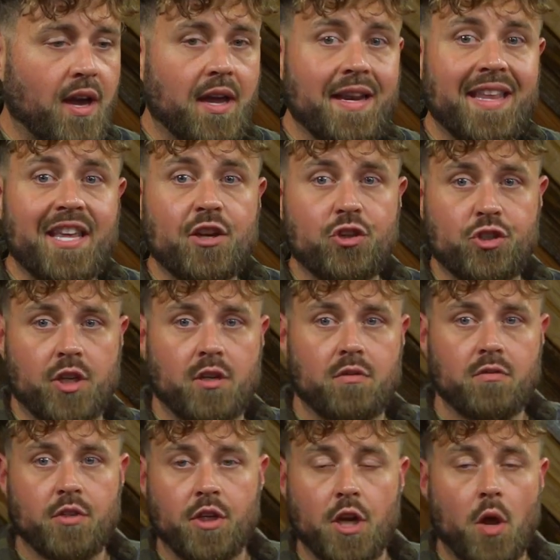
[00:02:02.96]
an engine,
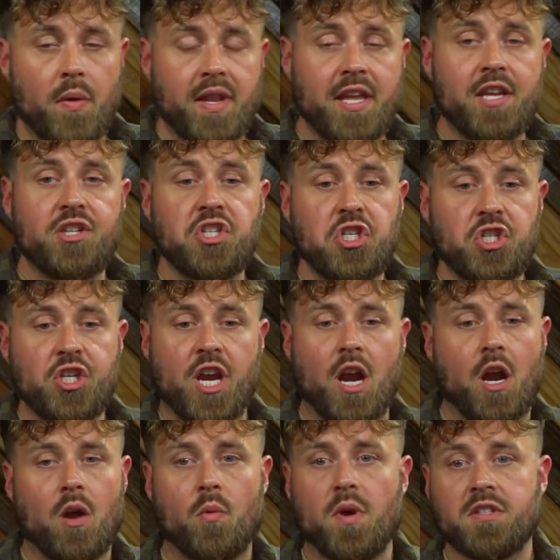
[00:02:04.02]
you know, and each
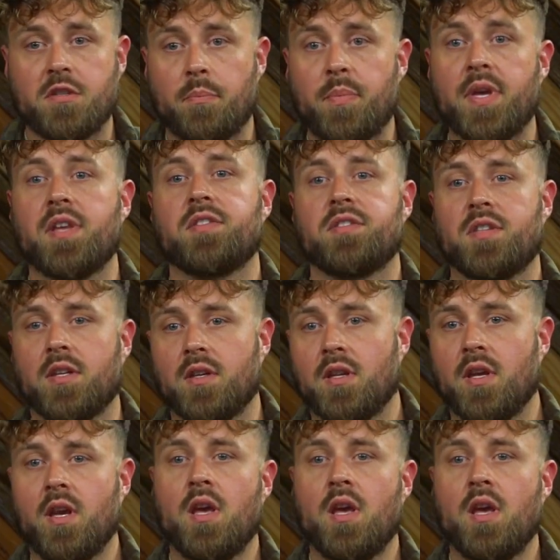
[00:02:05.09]
chair was a piston,